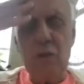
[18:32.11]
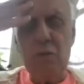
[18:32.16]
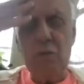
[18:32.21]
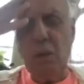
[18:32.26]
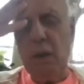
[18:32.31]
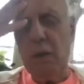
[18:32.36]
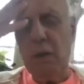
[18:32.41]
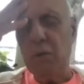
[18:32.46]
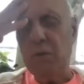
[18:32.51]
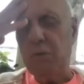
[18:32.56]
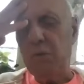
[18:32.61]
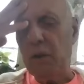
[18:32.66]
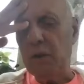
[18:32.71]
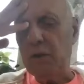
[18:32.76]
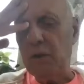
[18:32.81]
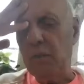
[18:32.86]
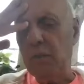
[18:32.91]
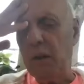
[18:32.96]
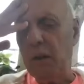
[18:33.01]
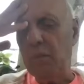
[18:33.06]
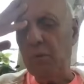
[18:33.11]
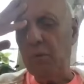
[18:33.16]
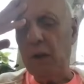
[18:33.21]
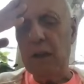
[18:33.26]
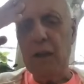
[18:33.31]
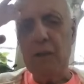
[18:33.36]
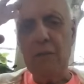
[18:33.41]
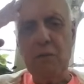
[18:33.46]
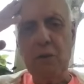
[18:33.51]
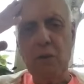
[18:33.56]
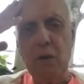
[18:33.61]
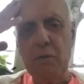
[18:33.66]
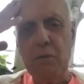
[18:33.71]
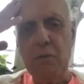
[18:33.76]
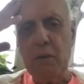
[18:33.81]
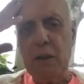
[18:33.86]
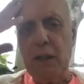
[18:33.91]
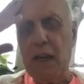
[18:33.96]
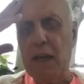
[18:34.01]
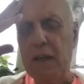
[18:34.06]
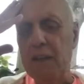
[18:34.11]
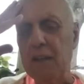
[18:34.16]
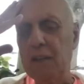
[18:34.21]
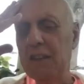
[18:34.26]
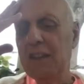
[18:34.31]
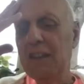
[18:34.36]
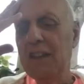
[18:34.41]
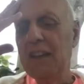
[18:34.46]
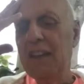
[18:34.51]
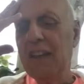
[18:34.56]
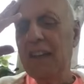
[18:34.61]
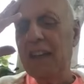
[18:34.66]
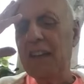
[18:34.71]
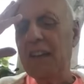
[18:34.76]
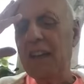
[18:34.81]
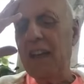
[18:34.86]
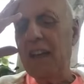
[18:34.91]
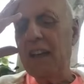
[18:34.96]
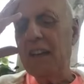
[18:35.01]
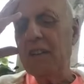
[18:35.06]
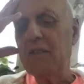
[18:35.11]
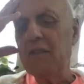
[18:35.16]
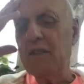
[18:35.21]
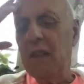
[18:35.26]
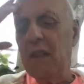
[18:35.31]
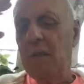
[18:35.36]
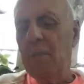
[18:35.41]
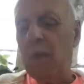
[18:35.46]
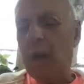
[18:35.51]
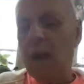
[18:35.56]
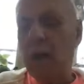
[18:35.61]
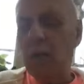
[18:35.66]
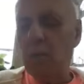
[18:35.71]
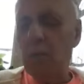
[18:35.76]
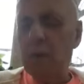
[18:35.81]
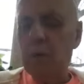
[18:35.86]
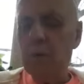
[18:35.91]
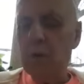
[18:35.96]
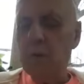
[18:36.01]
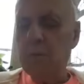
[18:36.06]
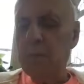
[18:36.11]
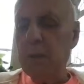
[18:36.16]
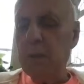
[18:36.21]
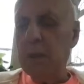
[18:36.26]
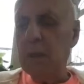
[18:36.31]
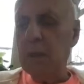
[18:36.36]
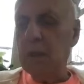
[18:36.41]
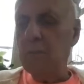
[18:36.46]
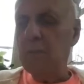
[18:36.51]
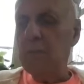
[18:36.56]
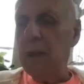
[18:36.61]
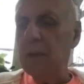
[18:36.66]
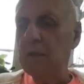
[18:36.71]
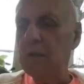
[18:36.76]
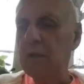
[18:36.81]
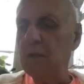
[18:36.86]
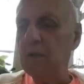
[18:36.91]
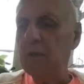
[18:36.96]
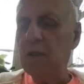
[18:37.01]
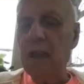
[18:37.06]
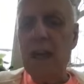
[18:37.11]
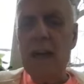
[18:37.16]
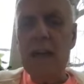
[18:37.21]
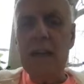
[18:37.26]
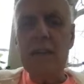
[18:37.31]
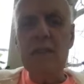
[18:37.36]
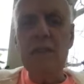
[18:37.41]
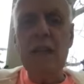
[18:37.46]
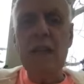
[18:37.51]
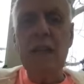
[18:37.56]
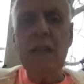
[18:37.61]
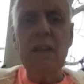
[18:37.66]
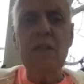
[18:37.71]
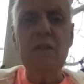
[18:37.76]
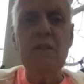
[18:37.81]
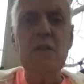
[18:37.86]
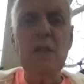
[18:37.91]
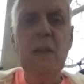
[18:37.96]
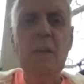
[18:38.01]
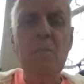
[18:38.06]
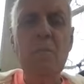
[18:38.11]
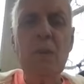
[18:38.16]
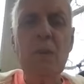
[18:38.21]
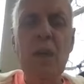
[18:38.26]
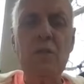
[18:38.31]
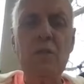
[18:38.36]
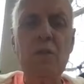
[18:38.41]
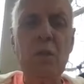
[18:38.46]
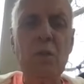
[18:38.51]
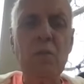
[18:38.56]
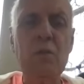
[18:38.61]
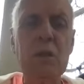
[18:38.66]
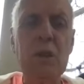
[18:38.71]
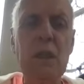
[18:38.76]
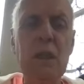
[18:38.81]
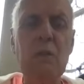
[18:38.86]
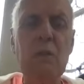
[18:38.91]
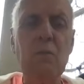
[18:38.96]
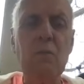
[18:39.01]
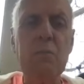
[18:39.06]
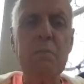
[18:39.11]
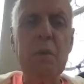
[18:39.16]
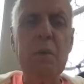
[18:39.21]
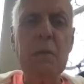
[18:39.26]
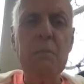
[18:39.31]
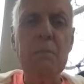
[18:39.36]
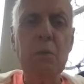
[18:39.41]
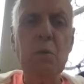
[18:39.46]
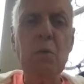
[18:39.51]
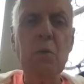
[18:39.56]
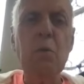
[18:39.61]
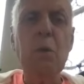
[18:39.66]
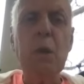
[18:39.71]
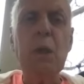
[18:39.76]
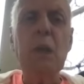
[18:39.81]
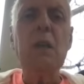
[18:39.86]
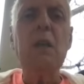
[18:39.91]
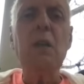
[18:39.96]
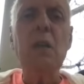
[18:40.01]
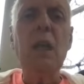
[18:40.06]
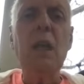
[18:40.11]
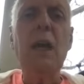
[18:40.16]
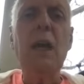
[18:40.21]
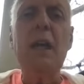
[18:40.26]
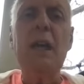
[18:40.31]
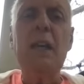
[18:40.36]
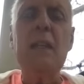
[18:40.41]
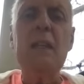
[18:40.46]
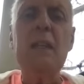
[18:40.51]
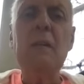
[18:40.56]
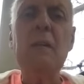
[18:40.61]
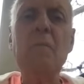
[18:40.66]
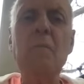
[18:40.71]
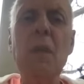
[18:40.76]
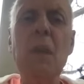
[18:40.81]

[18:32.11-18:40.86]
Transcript: It's why it was fresh on my brain, even though I forgot it. And that is, uh, we were speaking about just that, and that is associating with people who think alike.